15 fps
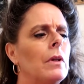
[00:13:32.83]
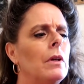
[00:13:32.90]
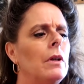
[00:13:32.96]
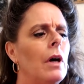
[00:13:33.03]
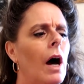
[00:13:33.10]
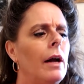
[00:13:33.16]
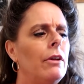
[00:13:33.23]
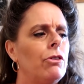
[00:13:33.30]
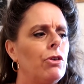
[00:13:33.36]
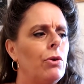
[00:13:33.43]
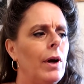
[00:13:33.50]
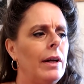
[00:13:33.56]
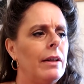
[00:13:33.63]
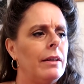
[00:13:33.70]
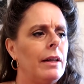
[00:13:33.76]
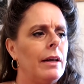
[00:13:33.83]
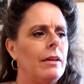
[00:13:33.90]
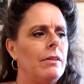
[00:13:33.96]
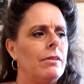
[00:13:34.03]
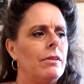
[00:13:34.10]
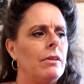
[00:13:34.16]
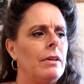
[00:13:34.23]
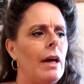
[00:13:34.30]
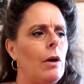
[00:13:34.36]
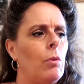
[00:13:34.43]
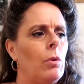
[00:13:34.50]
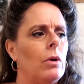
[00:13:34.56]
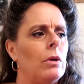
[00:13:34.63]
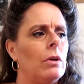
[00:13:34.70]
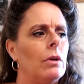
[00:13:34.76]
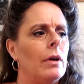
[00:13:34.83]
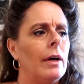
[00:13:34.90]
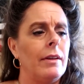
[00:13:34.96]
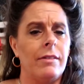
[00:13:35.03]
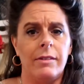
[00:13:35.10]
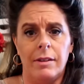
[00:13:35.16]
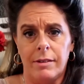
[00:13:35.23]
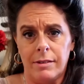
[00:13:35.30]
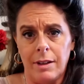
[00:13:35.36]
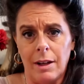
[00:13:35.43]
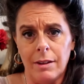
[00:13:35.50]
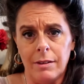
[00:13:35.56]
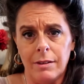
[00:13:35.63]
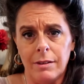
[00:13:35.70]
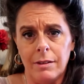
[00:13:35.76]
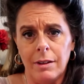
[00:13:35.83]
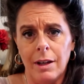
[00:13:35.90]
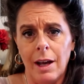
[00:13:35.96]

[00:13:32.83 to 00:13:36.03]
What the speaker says: God has created things that will assist us.